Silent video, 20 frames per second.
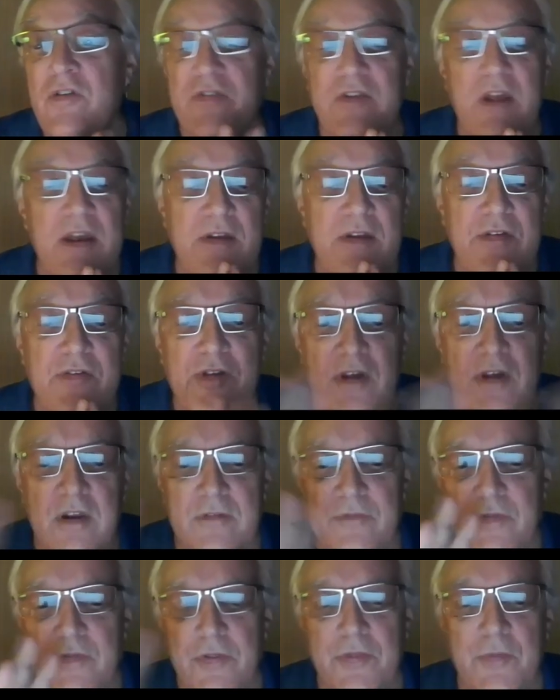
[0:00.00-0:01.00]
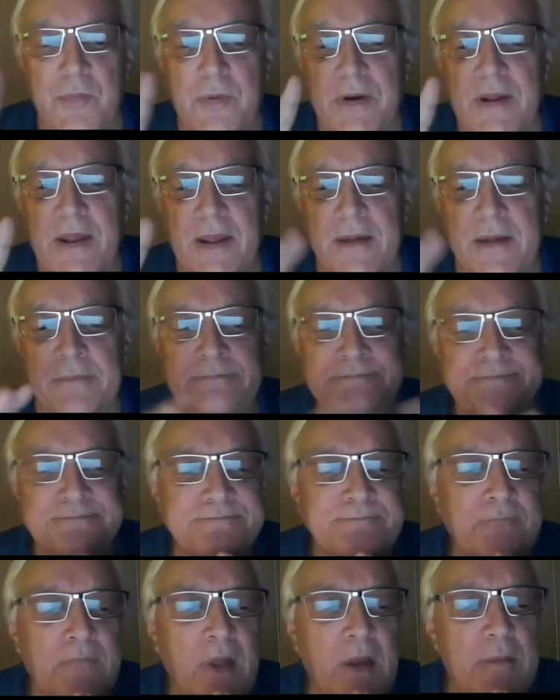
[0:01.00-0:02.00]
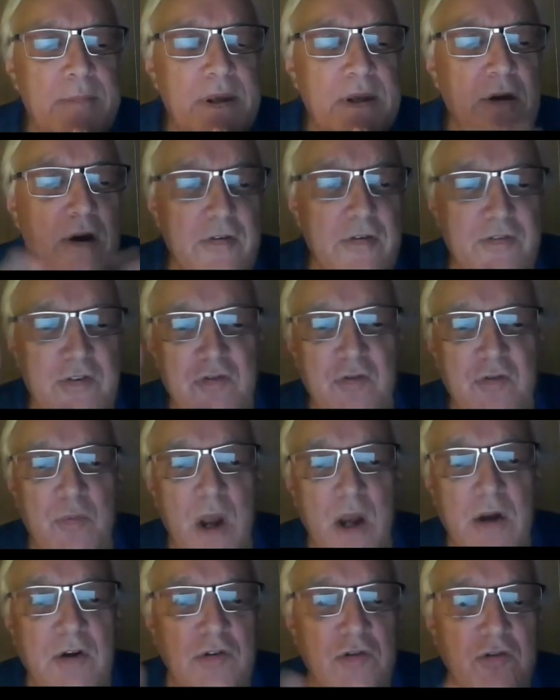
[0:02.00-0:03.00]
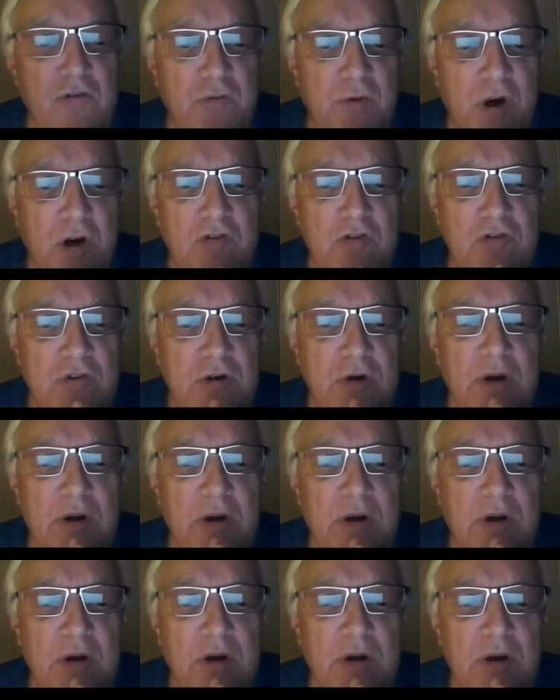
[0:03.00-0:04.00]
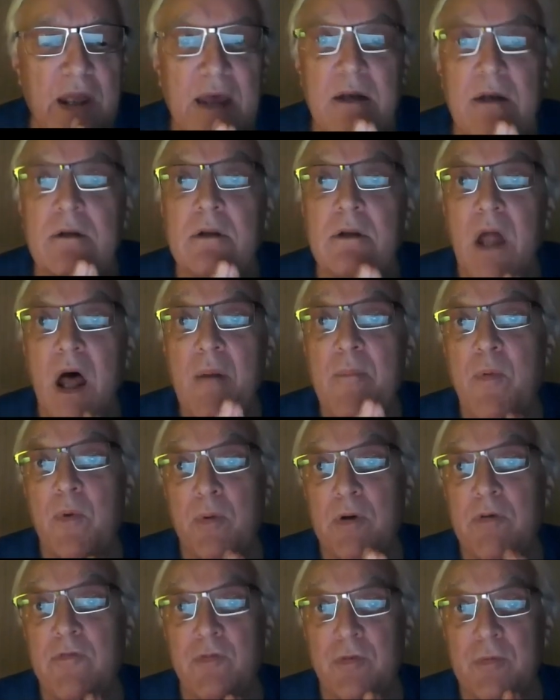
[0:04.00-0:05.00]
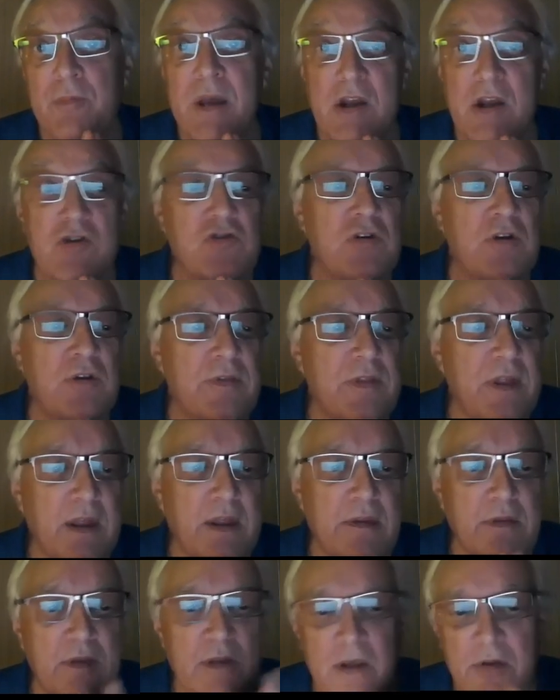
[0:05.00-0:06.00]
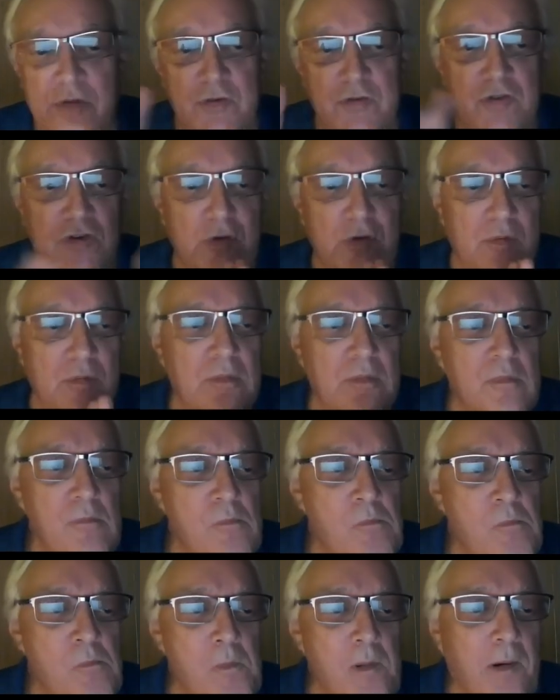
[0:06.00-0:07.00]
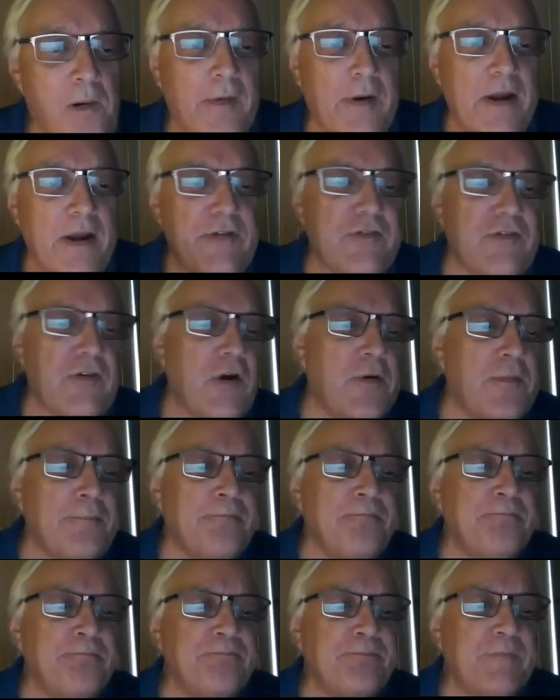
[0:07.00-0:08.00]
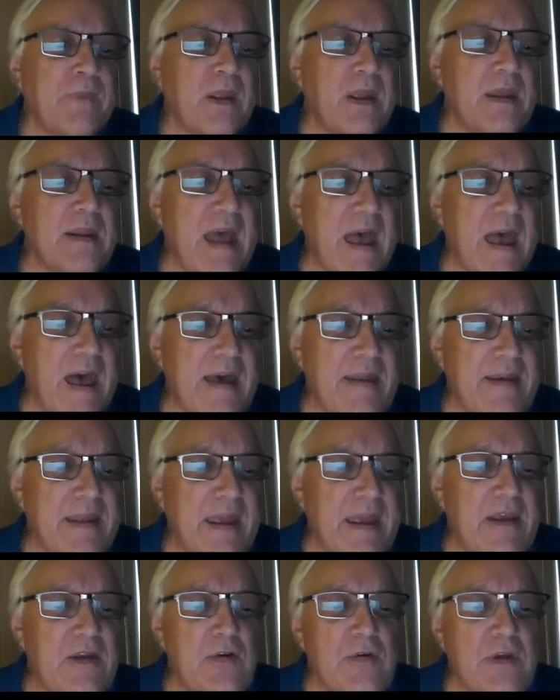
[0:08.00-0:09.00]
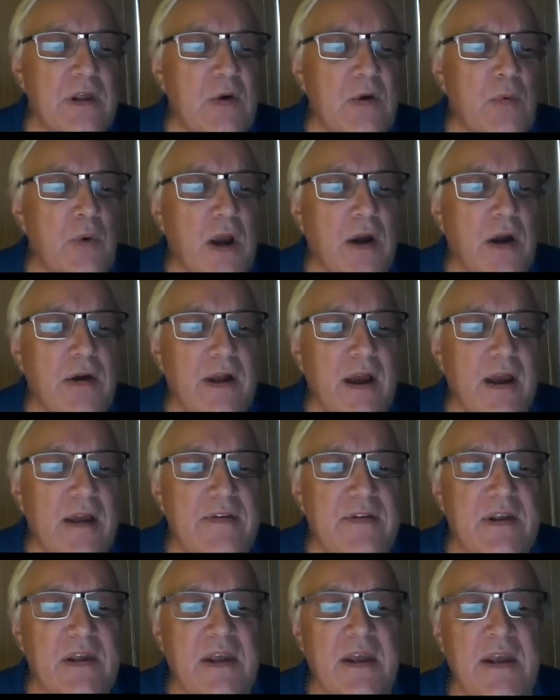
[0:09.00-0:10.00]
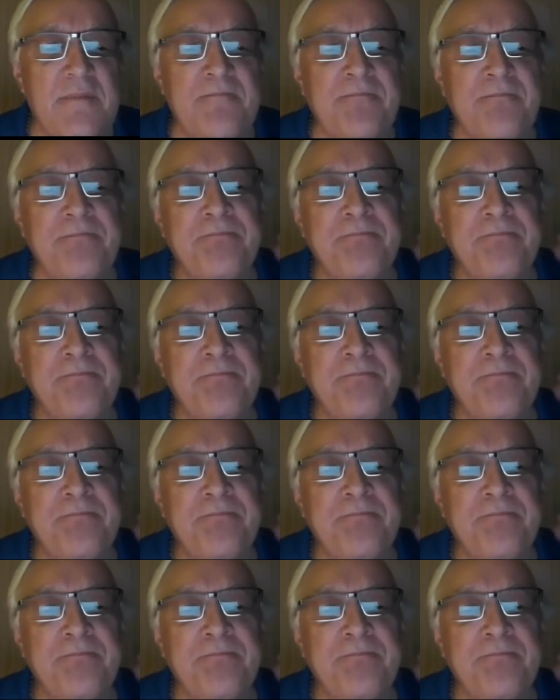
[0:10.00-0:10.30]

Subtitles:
data set of the 3 because its record structure had a lot more information than the other 2. All right, so it had a unique record ID,